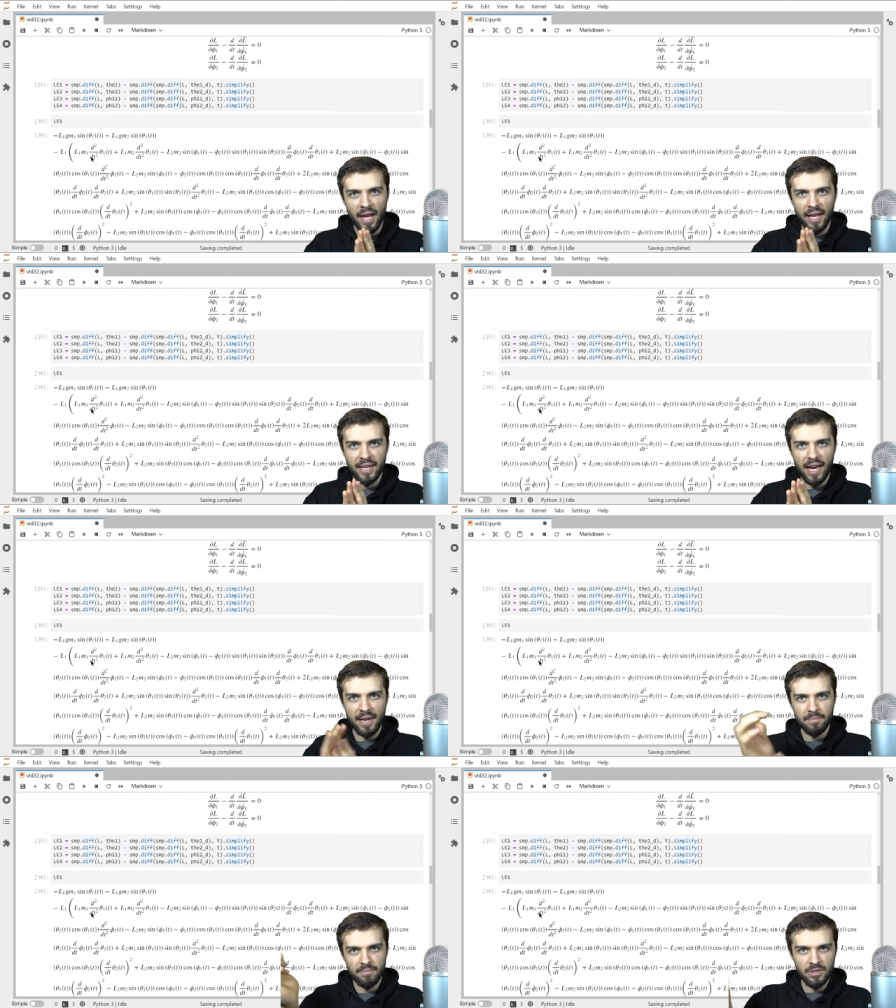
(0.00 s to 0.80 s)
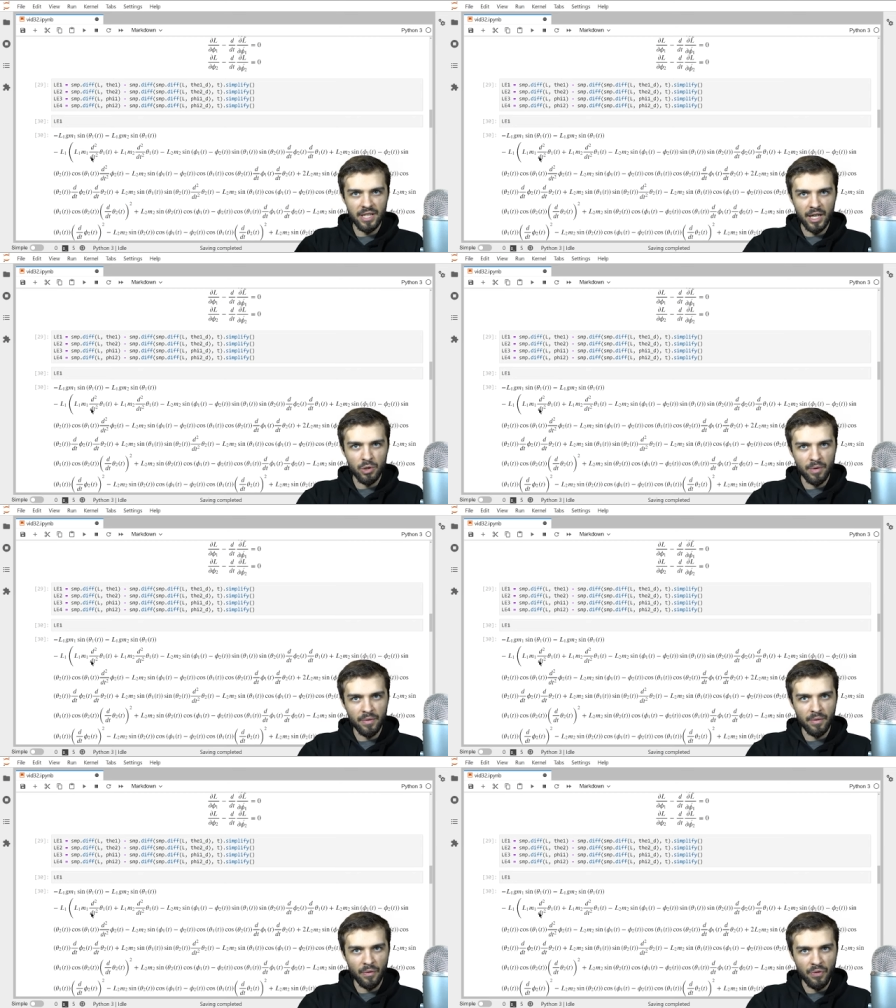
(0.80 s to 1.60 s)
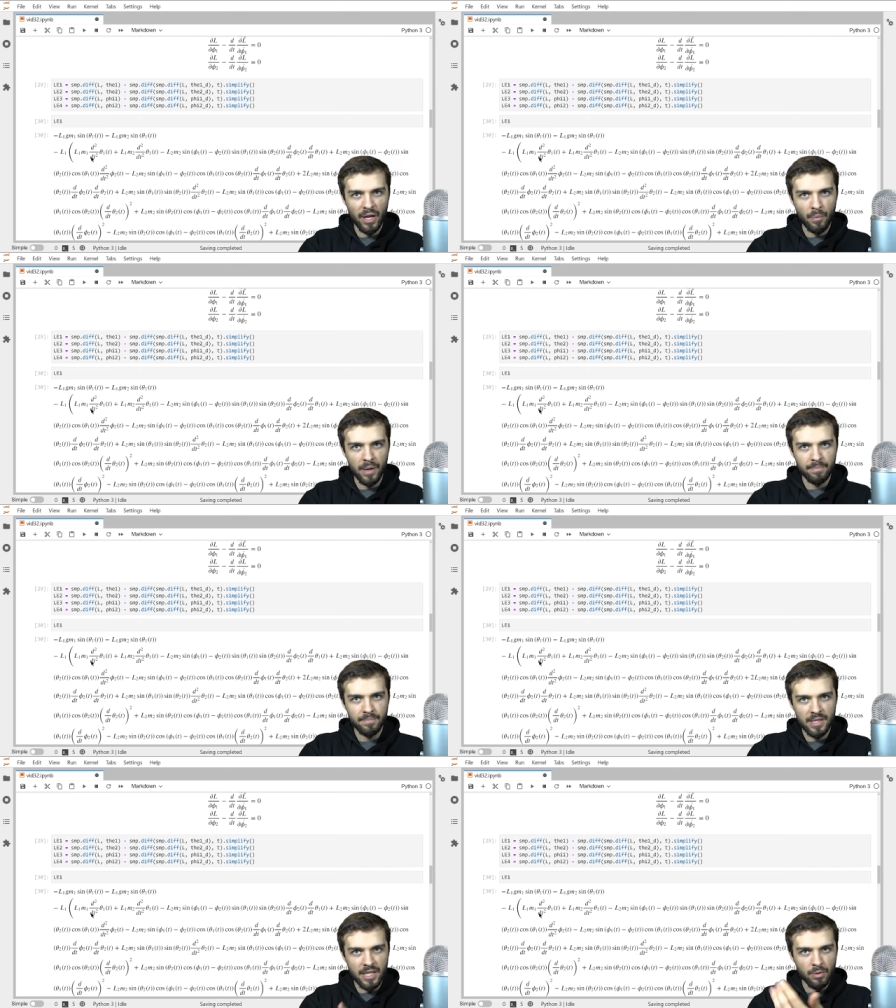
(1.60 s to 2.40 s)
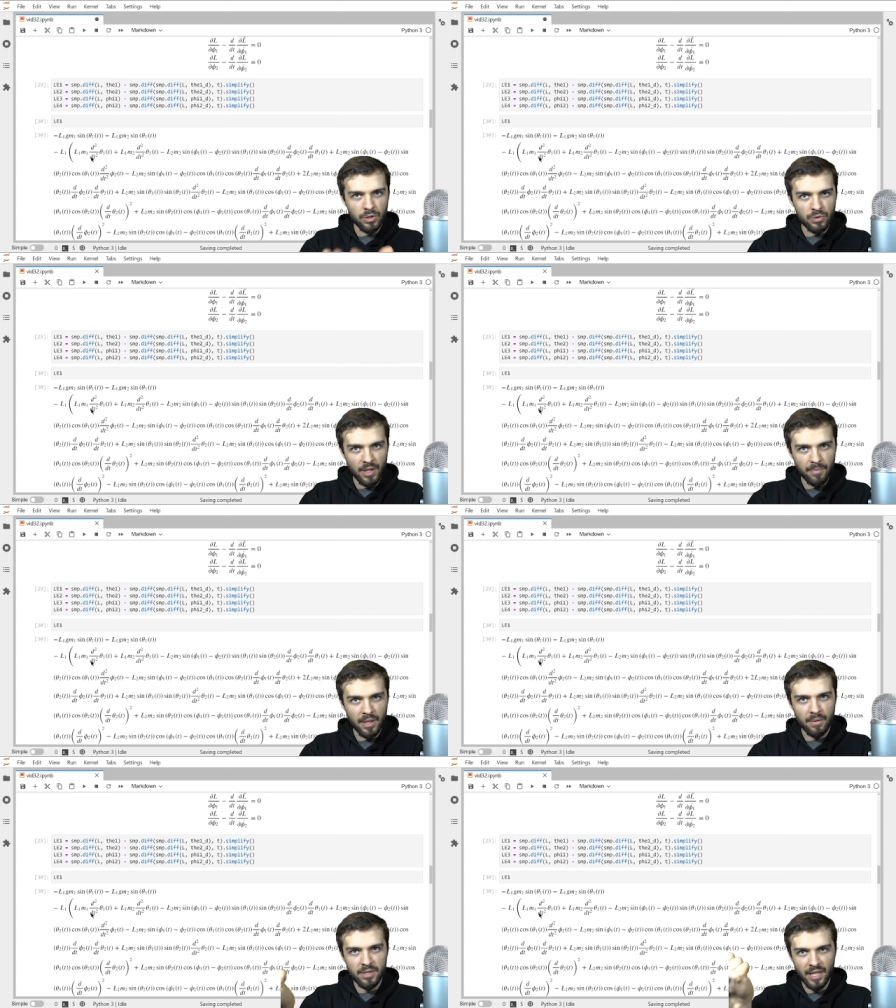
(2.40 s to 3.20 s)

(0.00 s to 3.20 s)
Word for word: and get second derivative of theta one is equal to something.